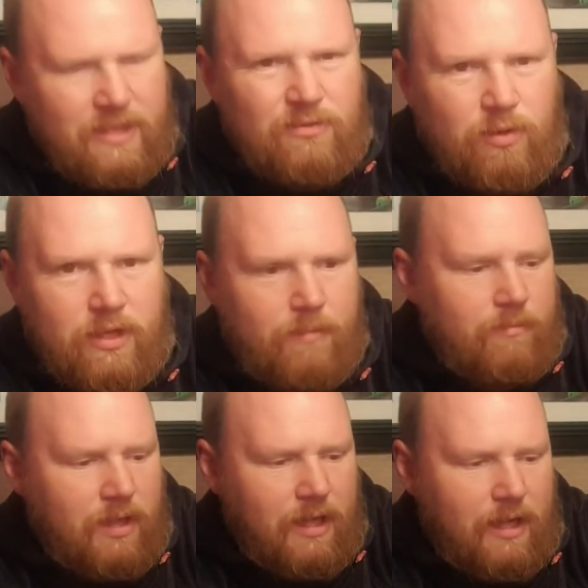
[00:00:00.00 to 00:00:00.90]
one of them.
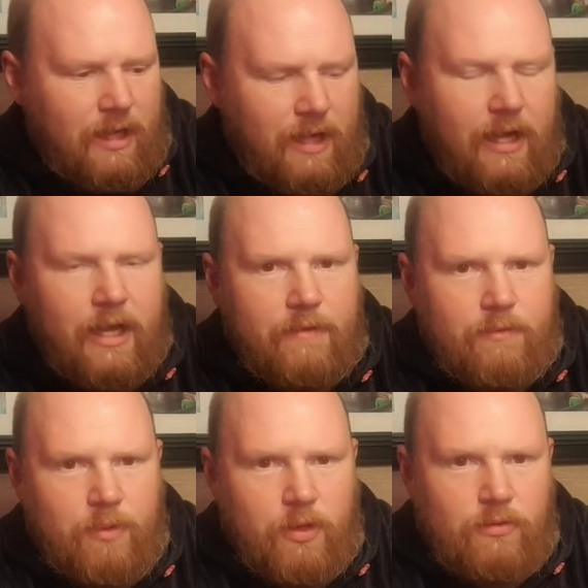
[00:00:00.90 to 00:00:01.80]
If I'm
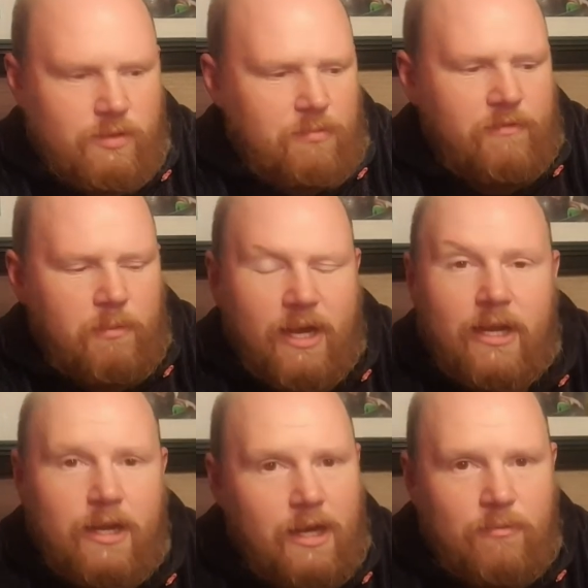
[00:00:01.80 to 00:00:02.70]
not using a bivy bag,
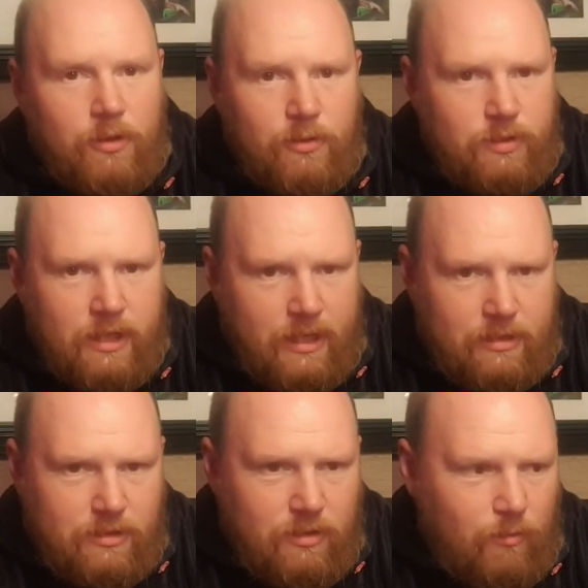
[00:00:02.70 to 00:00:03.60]
I'm not using that because
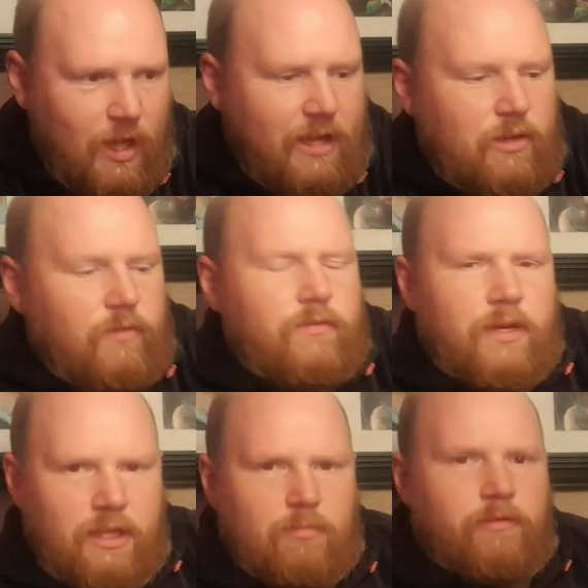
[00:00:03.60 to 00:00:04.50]
it's not wide enough.
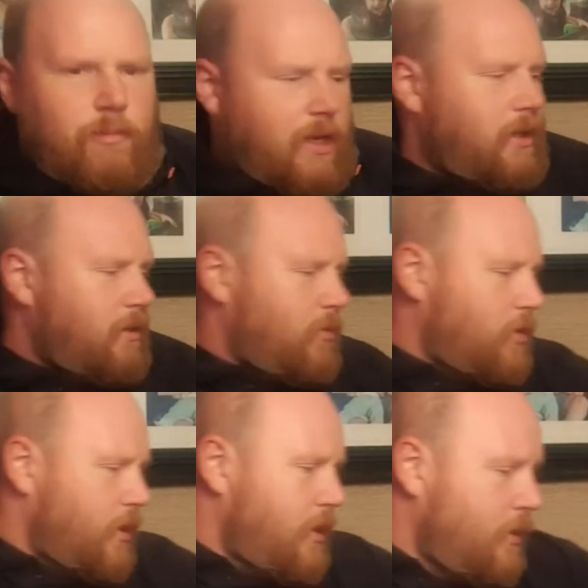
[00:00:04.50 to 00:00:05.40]
In the bivy bag, I'm
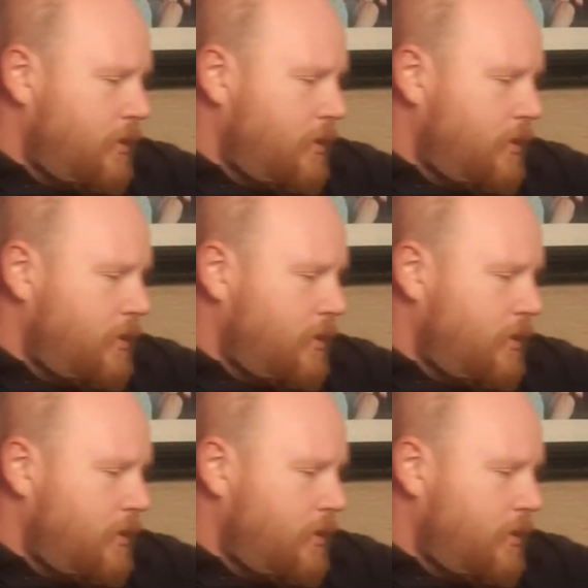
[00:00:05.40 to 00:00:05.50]
okay.